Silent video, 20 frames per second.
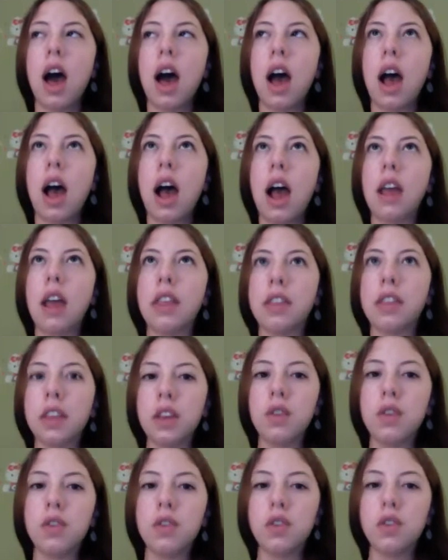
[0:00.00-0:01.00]
I think you
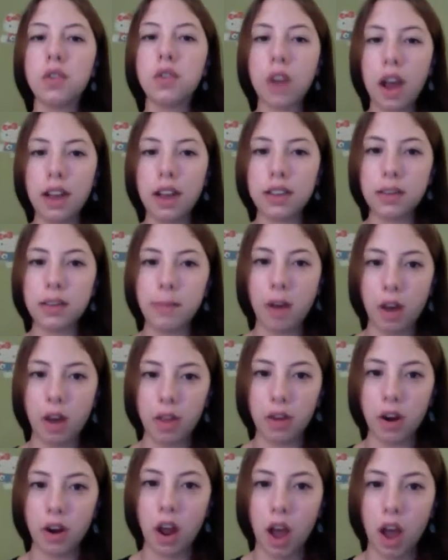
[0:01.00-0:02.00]
should try some
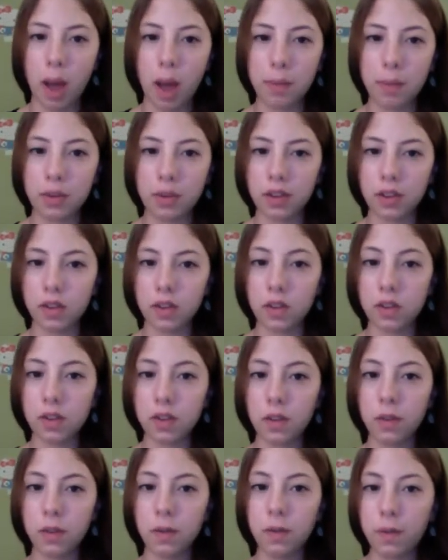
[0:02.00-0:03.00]
other options
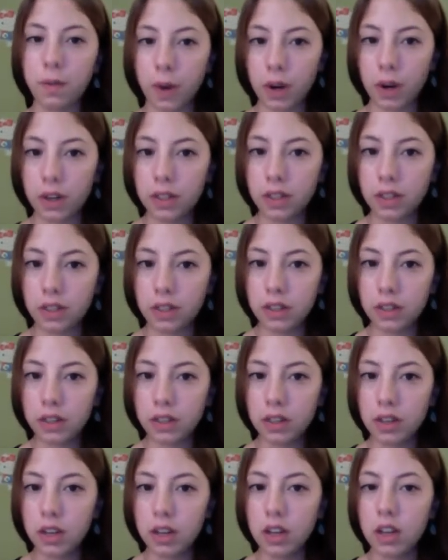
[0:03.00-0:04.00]
first.
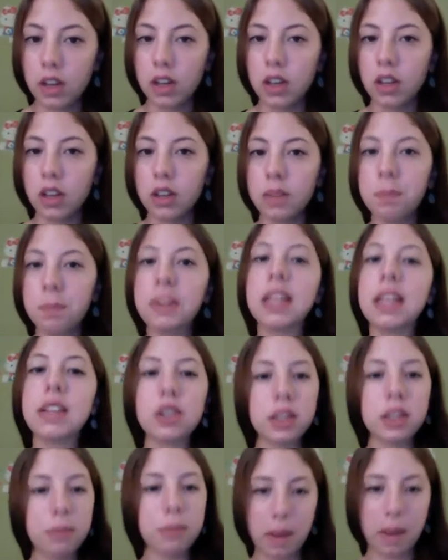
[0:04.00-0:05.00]
But that's just
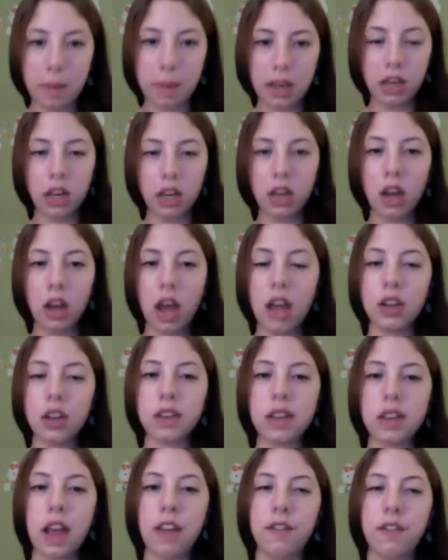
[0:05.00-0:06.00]
my opinion. I
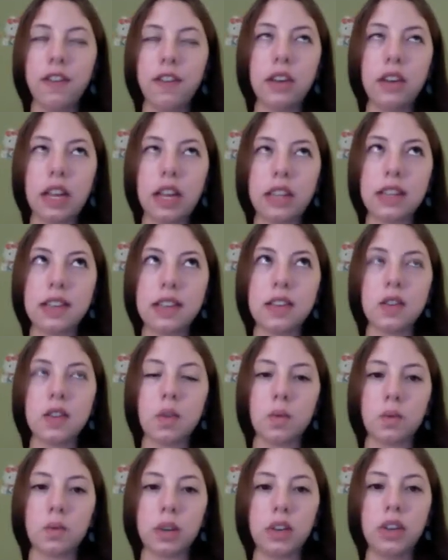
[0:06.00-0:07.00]
feel like this is
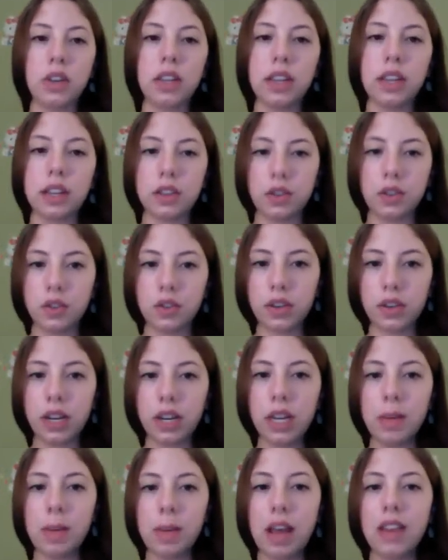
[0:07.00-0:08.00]
really
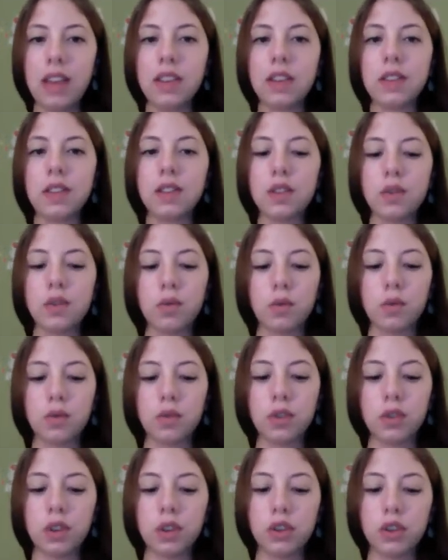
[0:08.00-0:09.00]
extreme, and this
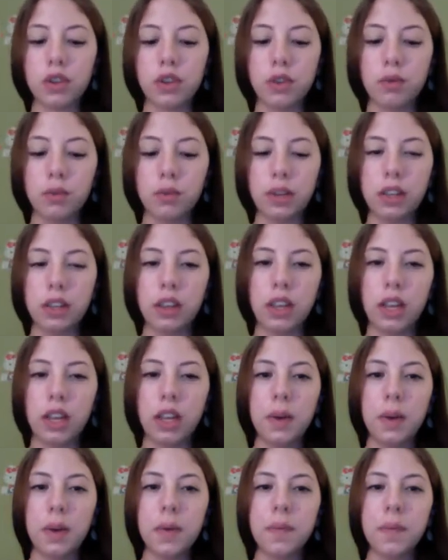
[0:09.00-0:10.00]
surgery really
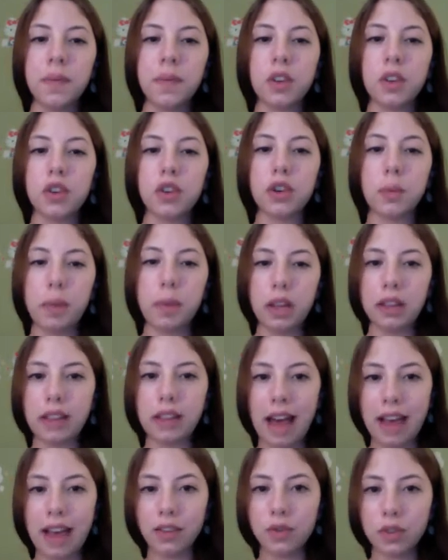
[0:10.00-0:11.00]
should be a
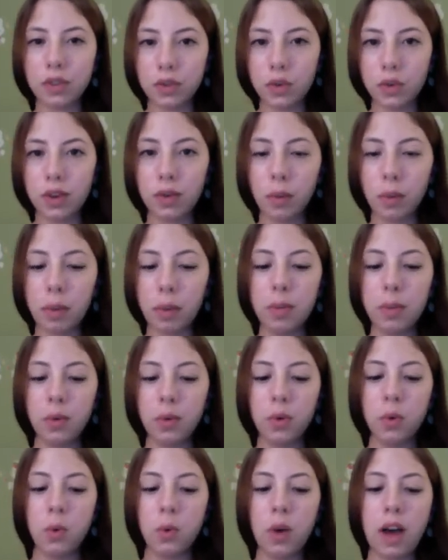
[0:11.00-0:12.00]
last resort for people
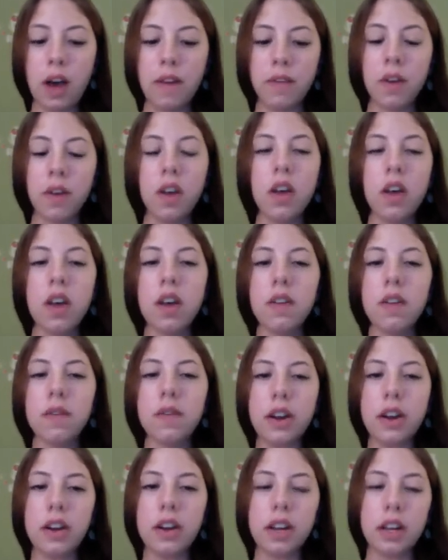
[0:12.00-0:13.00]
who have
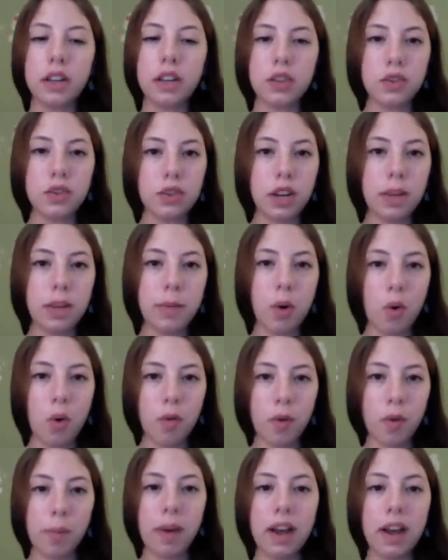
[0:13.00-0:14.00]
very extreme
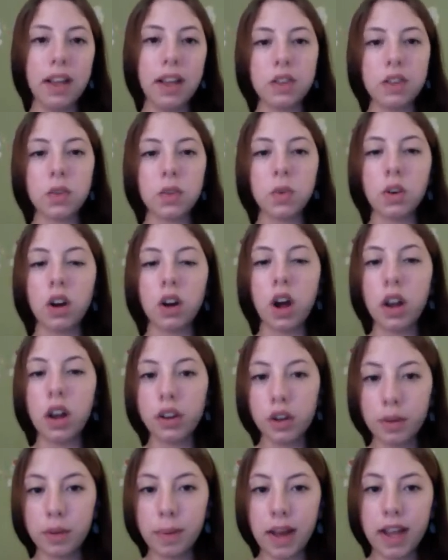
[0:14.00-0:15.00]
overbites or
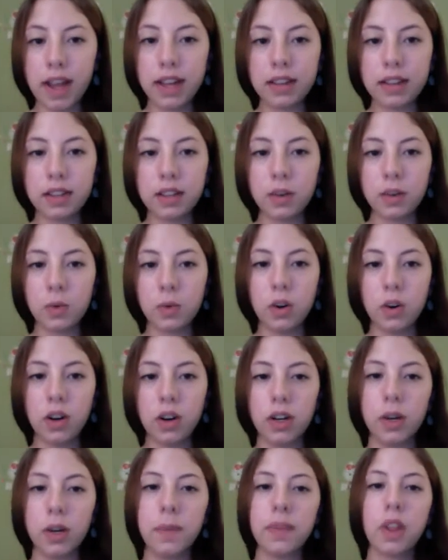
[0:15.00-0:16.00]
underbites
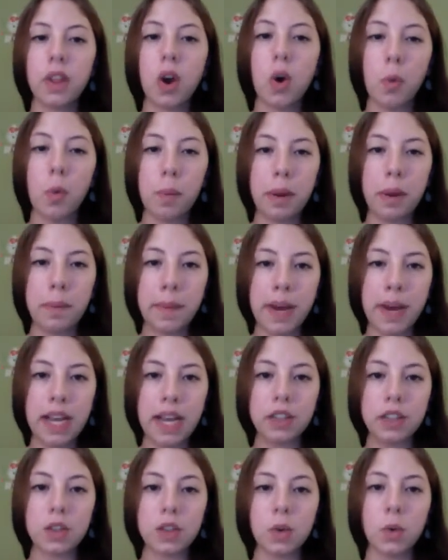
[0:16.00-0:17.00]
or open
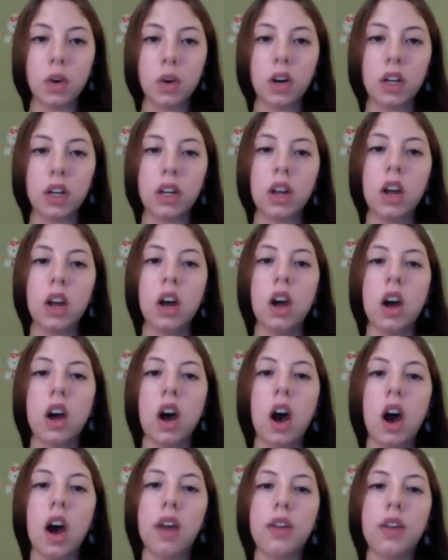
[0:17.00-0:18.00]
bites or
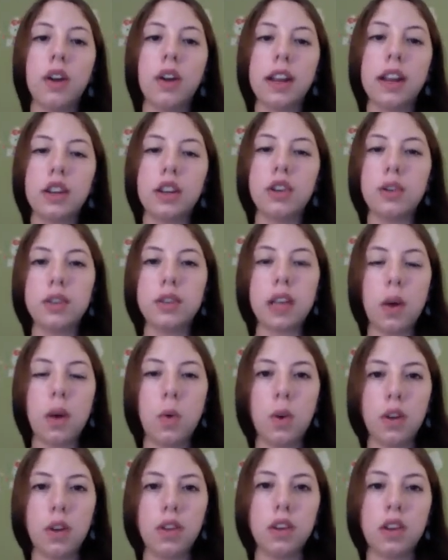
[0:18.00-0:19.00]
other issues that
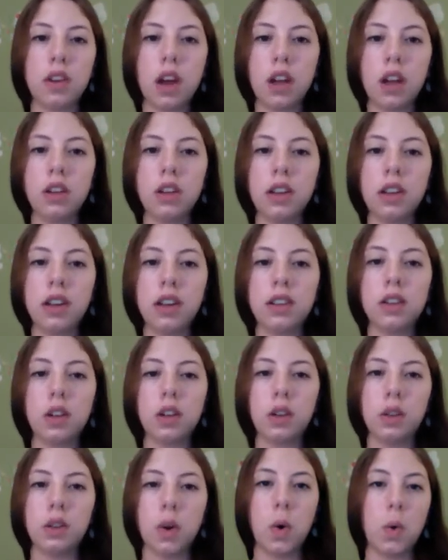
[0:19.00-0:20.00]
orthodontics
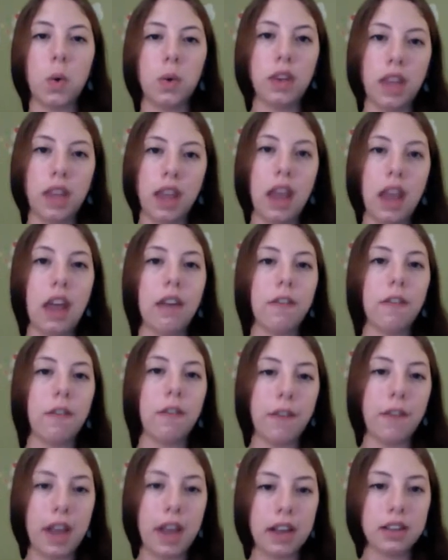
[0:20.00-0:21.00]
alone can't
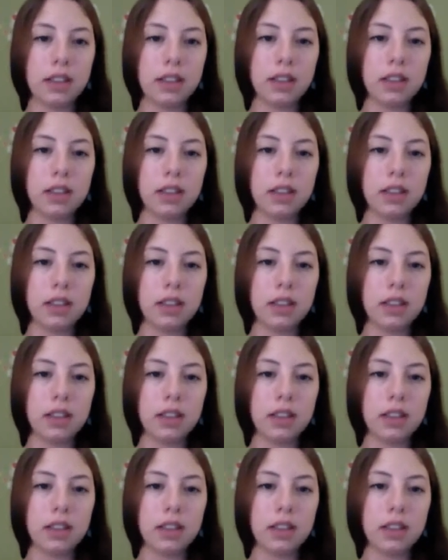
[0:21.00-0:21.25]
fix.